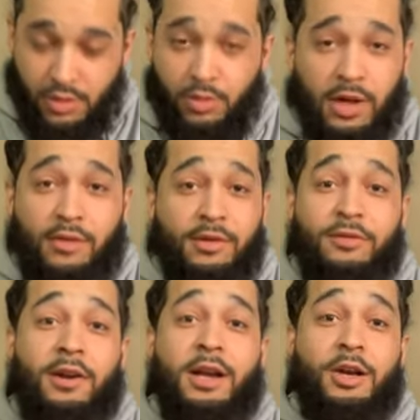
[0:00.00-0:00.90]
whatever the
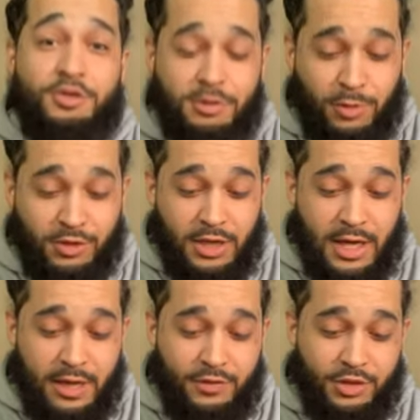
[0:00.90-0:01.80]
fuck else you are supposed to
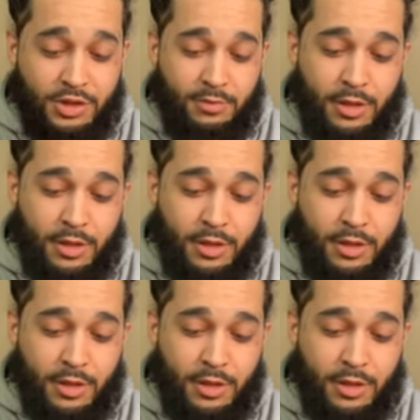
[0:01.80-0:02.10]
have and shit.